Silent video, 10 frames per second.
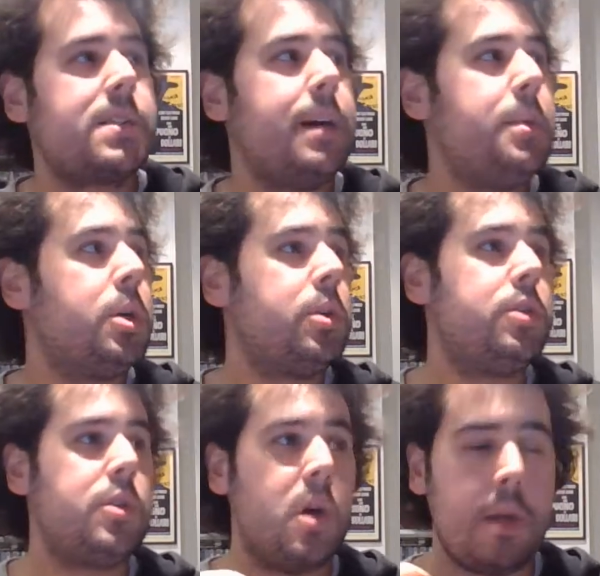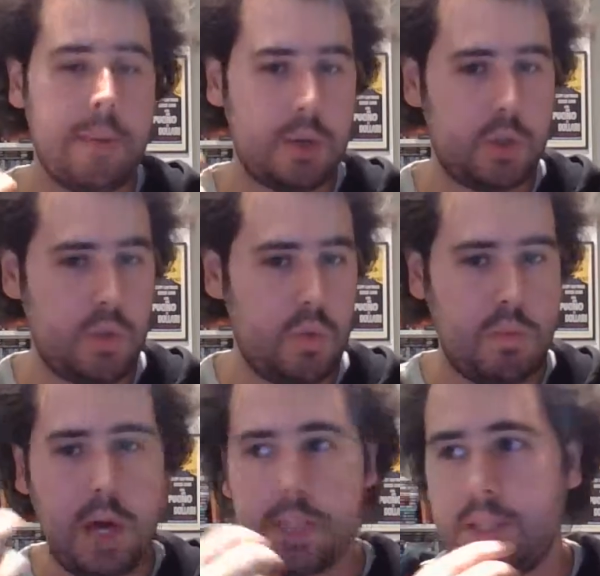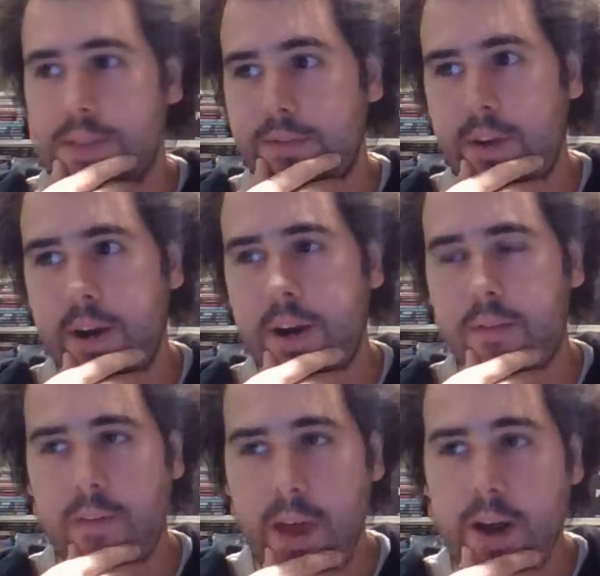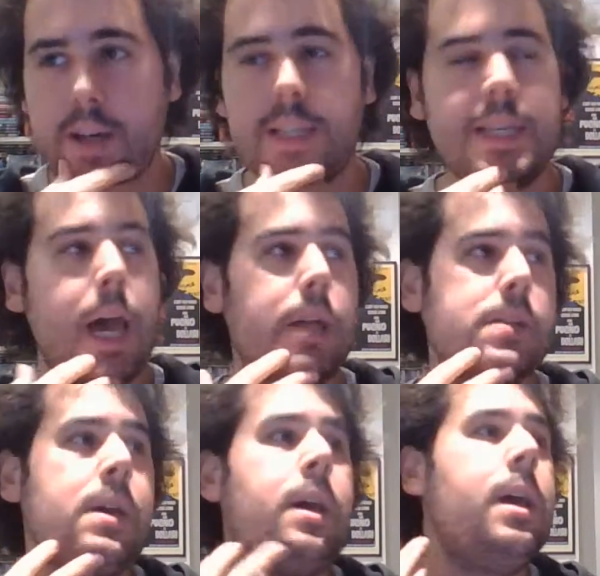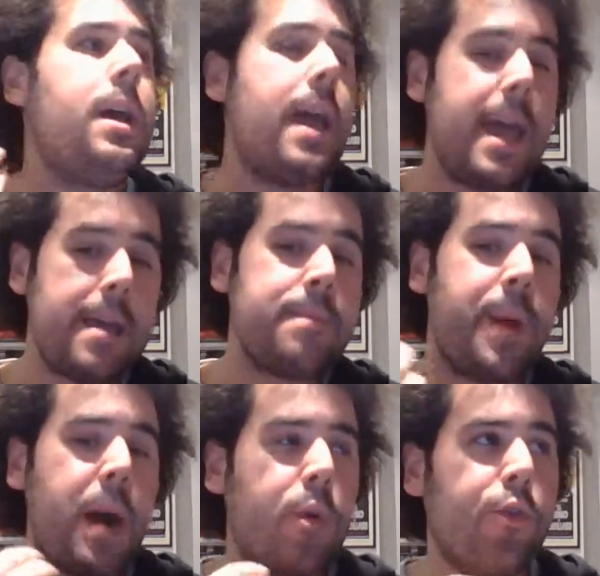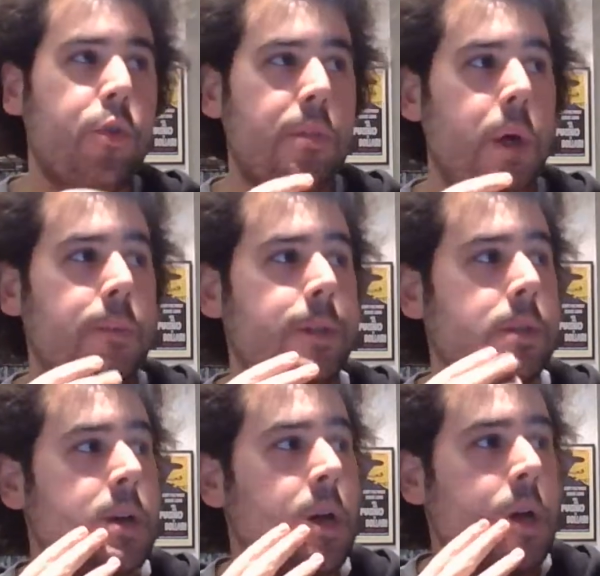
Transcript: I'm not going to talk about it too much. It's a very, very sad and powerful moment.